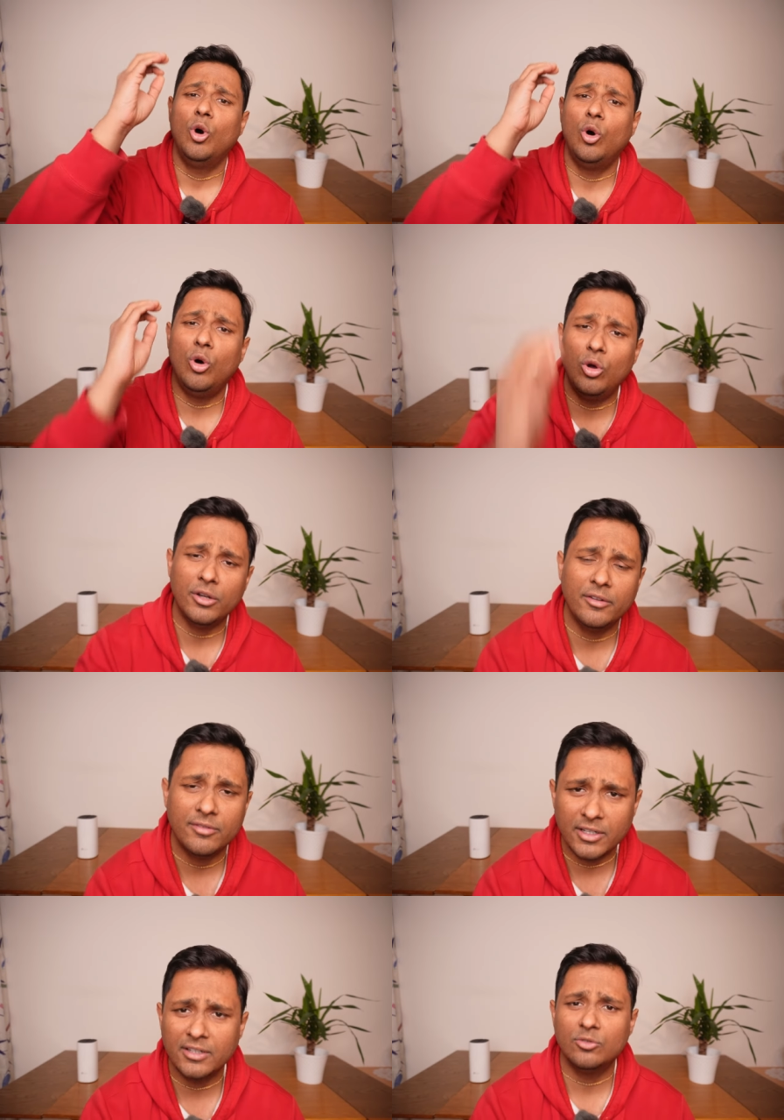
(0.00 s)
or if
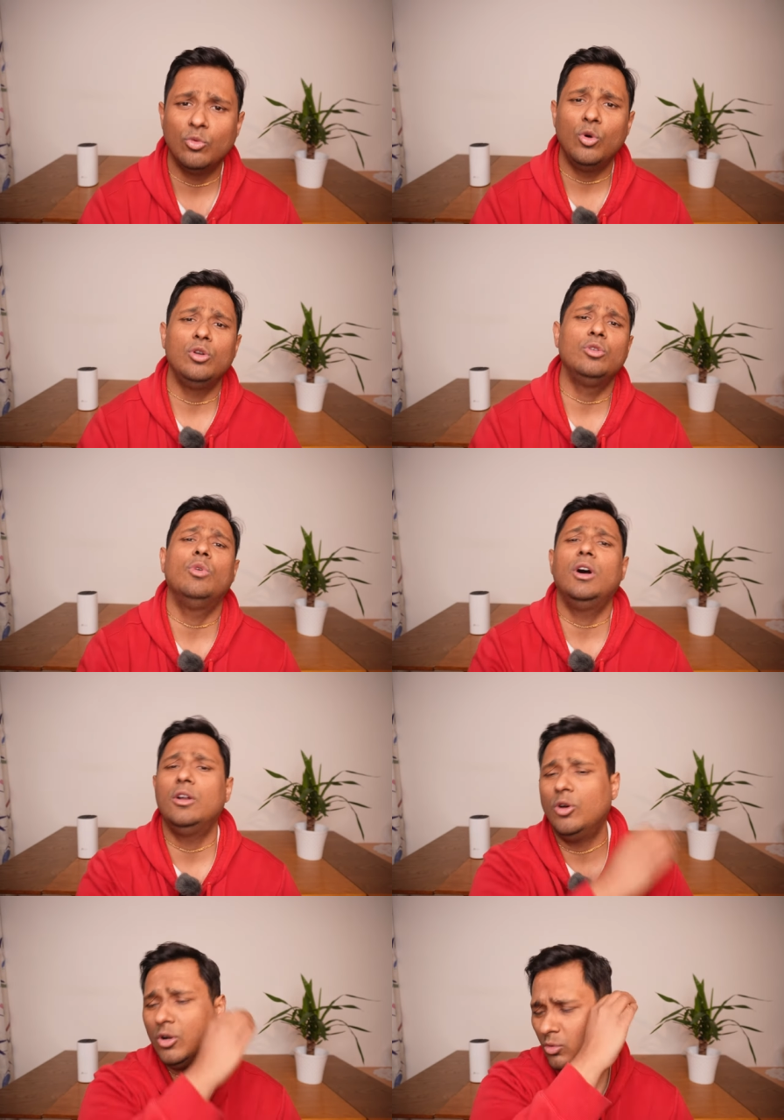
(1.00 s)
there is world war
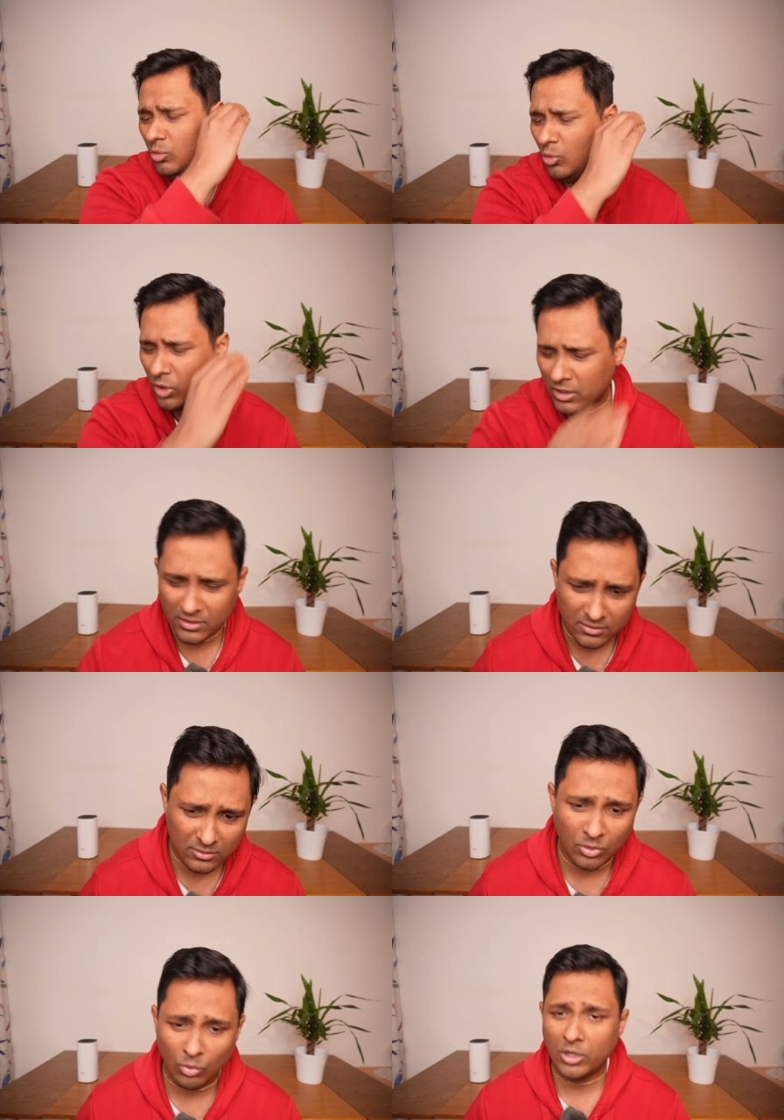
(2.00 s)
or
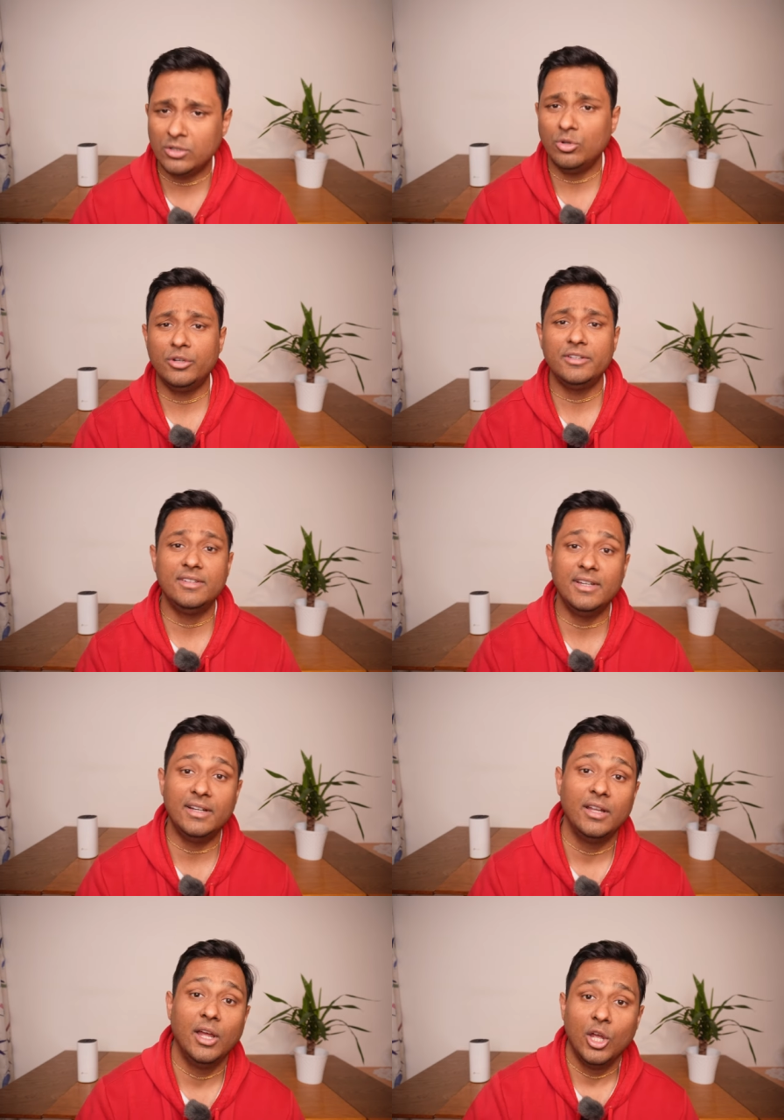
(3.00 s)
what not is there,